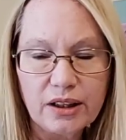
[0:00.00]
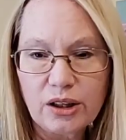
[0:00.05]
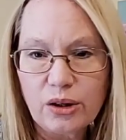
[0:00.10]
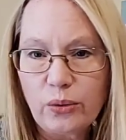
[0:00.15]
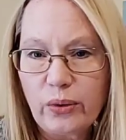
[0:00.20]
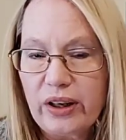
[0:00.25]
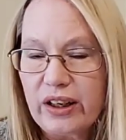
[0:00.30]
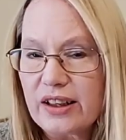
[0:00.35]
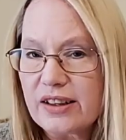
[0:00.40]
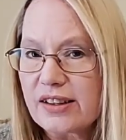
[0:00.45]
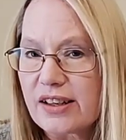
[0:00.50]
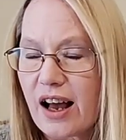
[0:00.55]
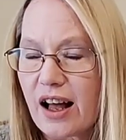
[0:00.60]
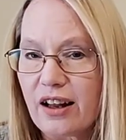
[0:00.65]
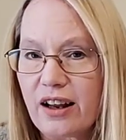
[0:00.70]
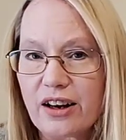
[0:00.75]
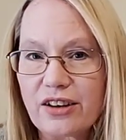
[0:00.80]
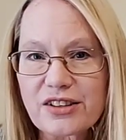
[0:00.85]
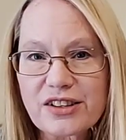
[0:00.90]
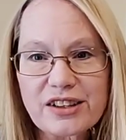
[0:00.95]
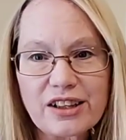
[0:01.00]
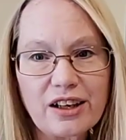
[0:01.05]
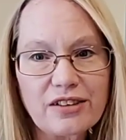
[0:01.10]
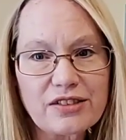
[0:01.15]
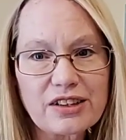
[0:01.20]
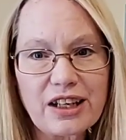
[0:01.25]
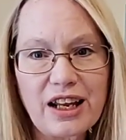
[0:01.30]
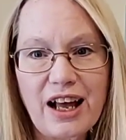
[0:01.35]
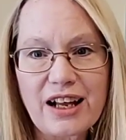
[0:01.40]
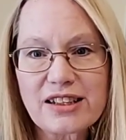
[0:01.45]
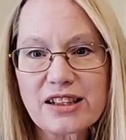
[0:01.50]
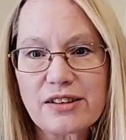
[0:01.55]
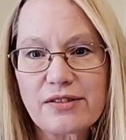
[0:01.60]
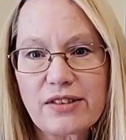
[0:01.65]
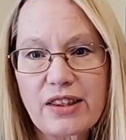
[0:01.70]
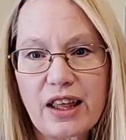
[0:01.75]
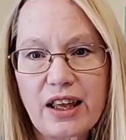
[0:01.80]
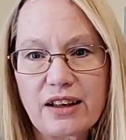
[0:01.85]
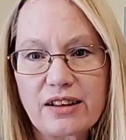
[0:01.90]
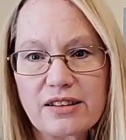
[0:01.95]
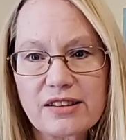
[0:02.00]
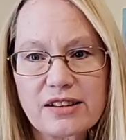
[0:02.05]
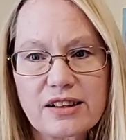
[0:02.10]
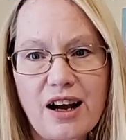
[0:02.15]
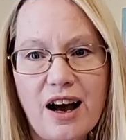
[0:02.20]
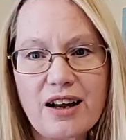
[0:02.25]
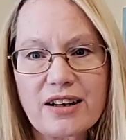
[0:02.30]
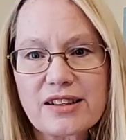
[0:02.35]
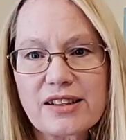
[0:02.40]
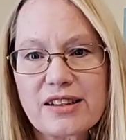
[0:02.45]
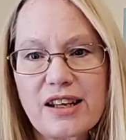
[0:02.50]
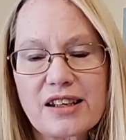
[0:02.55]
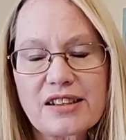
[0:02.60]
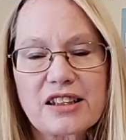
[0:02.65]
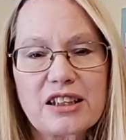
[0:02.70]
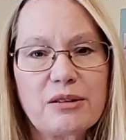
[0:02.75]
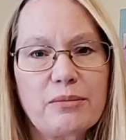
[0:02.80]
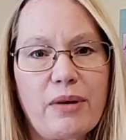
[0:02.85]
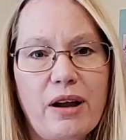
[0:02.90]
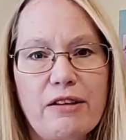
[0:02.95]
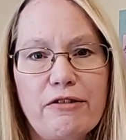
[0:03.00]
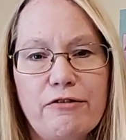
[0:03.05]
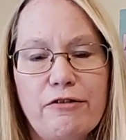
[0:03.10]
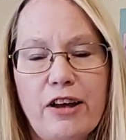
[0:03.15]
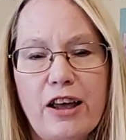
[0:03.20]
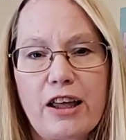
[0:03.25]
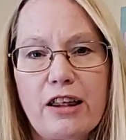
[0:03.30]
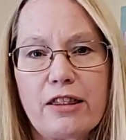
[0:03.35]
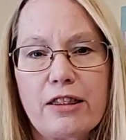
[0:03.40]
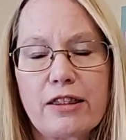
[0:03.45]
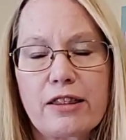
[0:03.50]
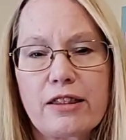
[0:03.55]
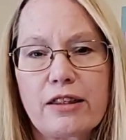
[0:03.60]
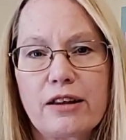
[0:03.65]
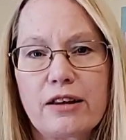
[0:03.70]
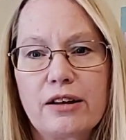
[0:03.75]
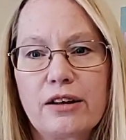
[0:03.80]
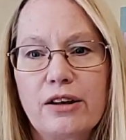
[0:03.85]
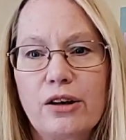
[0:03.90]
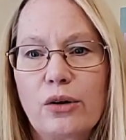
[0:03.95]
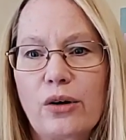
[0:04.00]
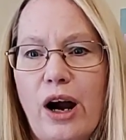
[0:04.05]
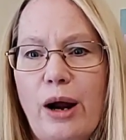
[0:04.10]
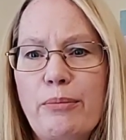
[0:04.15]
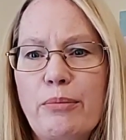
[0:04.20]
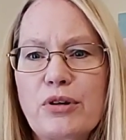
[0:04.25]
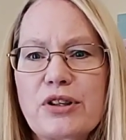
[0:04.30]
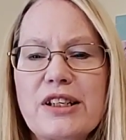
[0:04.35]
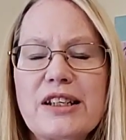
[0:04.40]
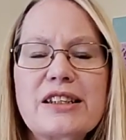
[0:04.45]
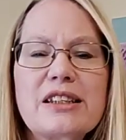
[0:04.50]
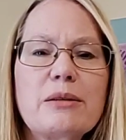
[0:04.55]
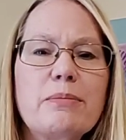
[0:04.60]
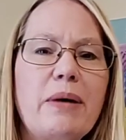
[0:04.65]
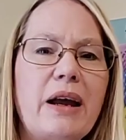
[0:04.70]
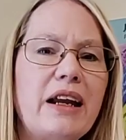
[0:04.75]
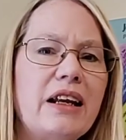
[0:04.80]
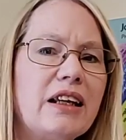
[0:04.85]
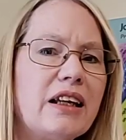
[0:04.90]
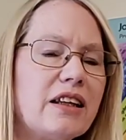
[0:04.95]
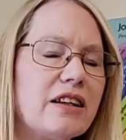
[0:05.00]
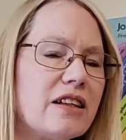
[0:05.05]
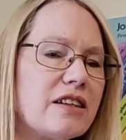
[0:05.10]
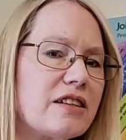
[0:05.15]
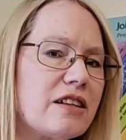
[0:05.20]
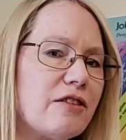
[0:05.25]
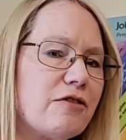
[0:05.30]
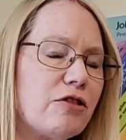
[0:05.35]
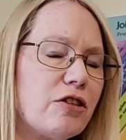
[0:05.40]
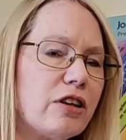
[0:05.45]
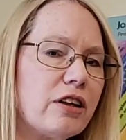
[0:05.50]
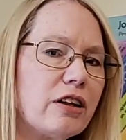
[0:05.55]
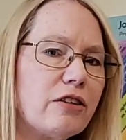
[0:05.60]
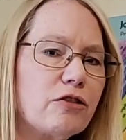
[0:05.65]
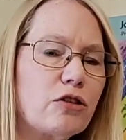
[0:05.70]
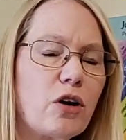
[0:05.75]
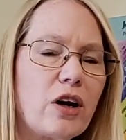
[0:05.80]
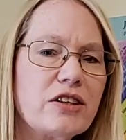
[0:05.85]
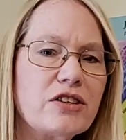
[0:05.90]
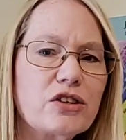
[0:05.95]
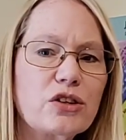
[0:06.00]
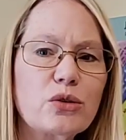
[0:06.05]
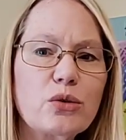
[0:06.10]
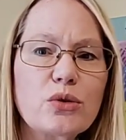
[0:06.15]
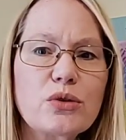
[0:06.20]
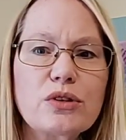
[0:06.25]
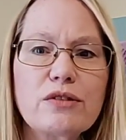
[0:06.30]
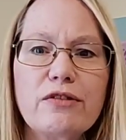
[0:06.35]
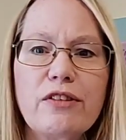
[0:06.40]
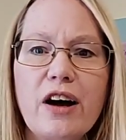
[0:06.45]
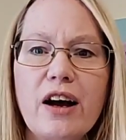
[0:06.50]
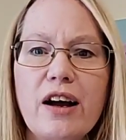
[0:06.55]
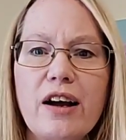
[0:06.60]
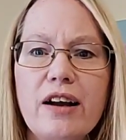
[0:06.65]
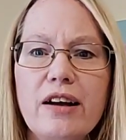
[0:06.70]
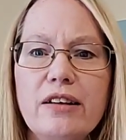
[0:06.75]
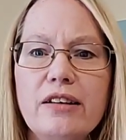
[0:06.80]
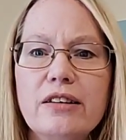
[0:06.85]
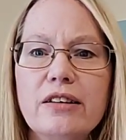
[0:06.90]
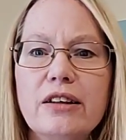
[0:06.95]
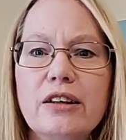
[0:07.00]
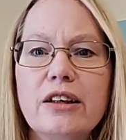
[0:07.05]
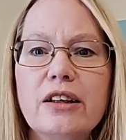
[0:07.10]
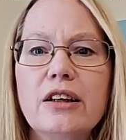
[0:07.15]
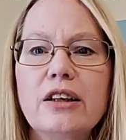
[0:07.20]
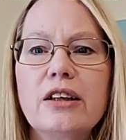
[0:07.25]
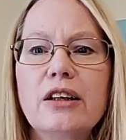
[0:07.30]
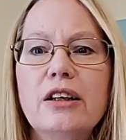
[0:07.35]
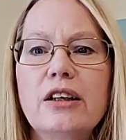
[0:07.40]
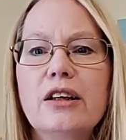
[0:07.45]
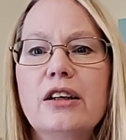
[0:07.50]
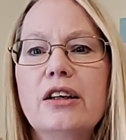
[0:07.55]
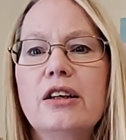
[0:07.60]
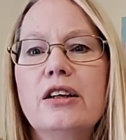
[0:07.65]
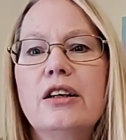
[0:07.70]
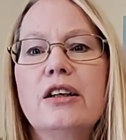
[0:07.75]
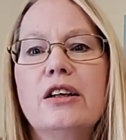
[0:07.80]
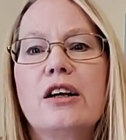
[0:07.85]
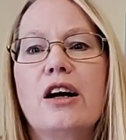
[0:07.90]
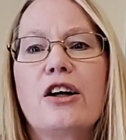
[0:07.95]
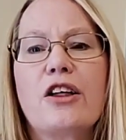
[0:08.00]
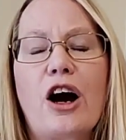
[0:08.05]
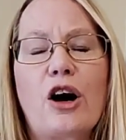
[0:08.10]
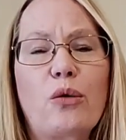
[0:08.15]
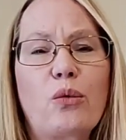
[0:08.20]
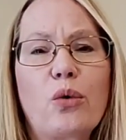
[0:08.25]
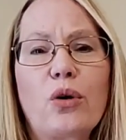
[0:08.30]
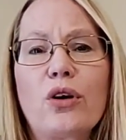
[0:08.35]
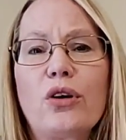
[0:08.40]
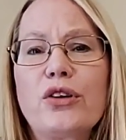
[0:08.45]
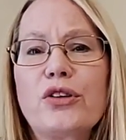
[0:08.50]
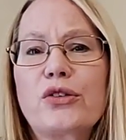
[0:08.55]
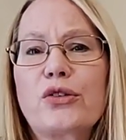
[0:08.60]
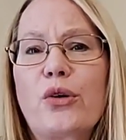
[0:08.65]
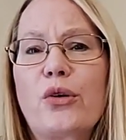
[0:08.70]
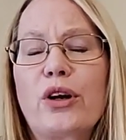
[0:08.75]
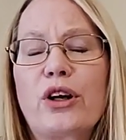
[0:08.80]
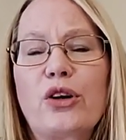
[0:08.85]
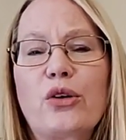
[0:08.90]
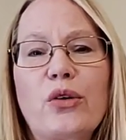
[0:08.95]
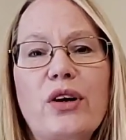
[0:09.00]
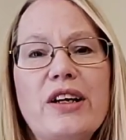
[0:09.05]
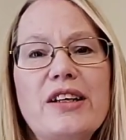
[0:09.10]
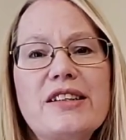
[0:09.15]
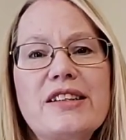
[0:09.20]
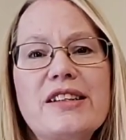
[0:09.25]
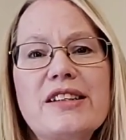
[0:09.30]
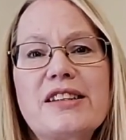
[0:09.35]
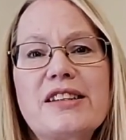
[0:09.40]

We can tell ourselves lots of things. God is testing my faith, or I'm participating in the suffering of Christ crucified. Our world is going crazy.